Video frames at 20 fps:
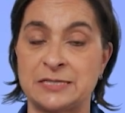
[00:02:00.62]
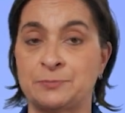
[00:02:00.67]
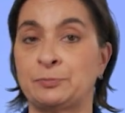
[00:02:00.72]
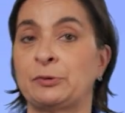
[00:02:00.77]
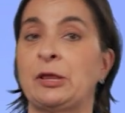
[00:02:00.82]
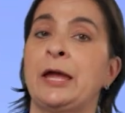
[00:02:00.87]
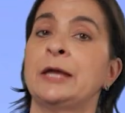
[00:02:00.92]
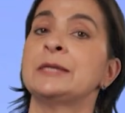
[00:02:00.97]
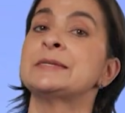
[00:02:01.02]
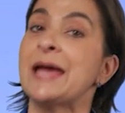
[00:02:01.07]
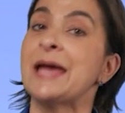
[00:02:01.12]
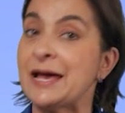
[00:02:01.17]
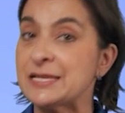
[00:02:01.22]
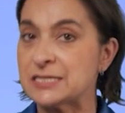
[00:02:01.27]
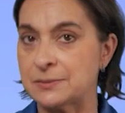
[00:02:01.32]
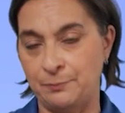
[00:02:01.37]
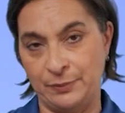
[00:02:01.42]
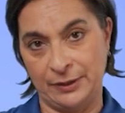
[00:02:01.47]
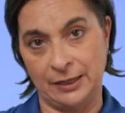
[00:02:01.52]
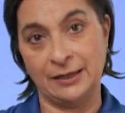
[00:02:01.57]
plate as
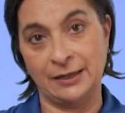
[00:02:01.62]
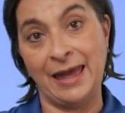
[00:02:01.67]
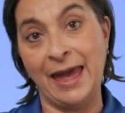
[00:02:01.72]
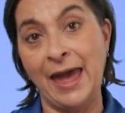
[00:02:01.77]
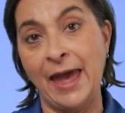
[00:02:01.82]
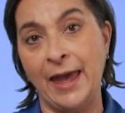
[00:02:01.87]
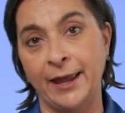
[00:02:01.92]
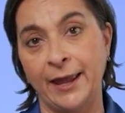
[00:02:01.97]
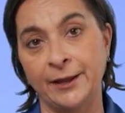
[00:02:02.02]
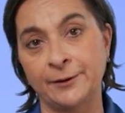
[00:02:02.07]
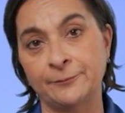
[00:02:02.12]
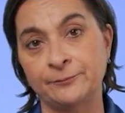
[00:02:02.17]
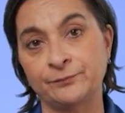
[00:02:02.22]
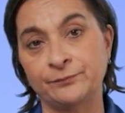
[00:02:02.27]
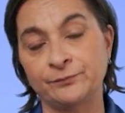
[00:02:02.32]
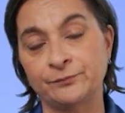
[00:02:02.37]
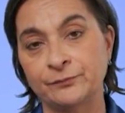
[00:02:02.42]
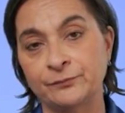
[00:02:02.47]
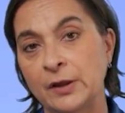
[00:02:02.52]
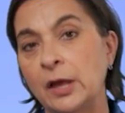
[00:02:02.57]
big A.
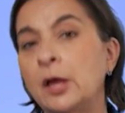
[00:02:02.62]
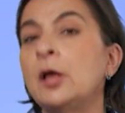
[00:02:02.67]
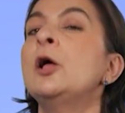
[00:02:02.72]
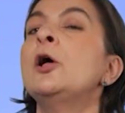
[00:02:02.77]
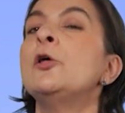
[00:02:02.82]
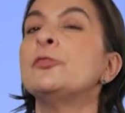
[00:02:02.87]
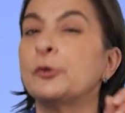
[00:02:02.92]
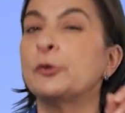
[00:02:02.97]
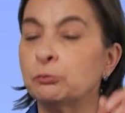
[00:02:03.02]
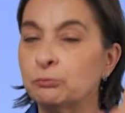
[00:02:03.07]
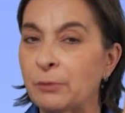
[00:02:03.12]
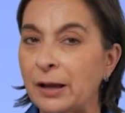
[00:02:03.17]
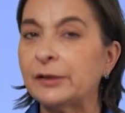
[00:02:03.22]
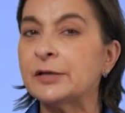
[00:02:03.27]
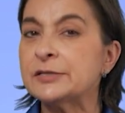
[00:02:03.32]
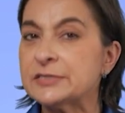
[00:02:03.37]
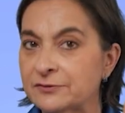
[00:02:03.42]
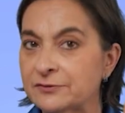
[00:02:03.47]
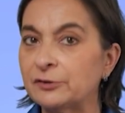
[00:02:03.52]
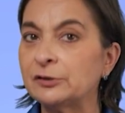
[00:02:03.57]
The
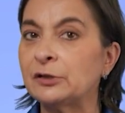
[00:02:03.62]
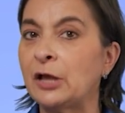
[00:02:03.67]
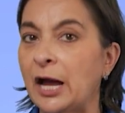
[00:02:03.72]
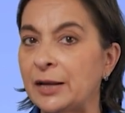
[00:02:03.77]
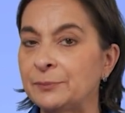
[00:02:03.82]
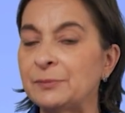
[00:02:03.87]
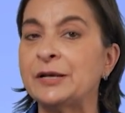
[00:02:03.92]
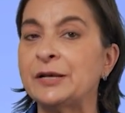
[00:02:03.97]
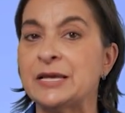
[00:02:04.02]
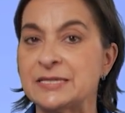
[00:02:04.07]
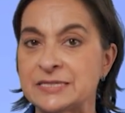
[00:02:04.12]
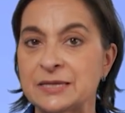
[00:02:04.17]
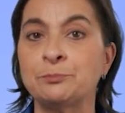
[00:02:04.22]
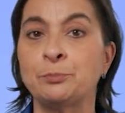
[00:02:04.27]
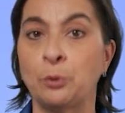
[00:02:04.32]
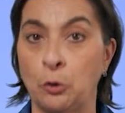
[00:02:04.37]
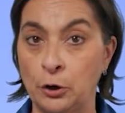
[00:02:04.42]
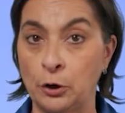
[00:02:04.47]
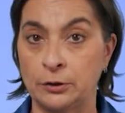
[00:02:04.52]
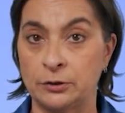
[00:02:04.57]
relative alignment is
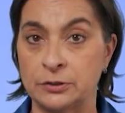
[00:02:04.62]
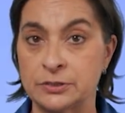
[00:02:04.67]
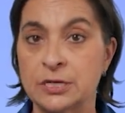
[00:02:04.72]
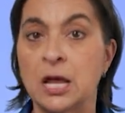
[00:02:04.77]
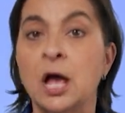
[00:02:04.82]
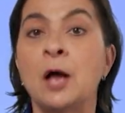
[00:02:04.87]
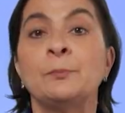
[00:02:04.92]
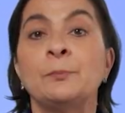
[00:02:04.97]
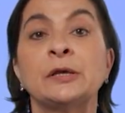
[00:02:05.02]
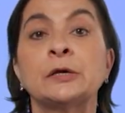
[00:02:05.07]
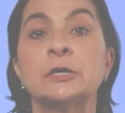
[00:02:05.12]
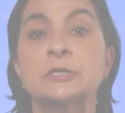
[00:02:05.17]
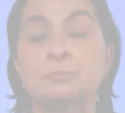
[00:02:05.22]
important because